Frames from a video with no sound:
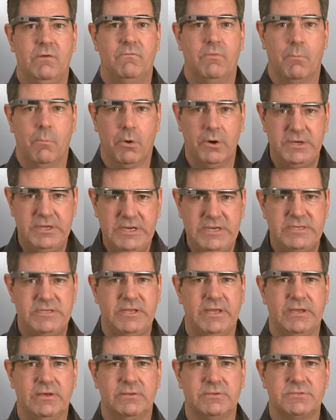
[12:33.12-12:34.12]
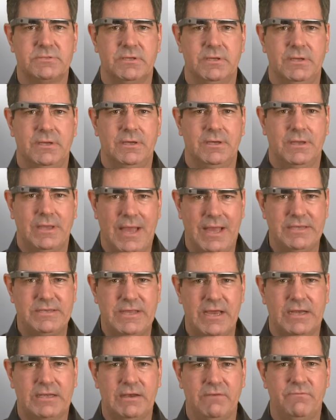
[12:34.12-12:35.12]
For more details,
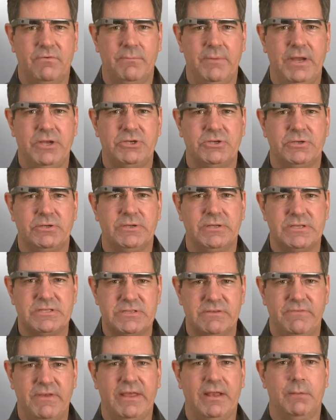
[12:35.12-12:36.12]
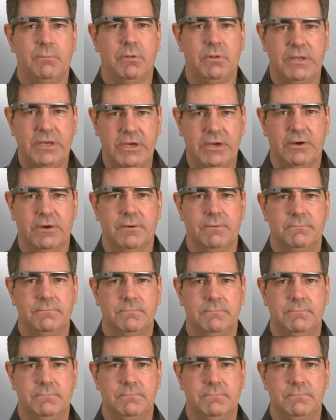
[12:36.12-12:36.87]
contact information is available here.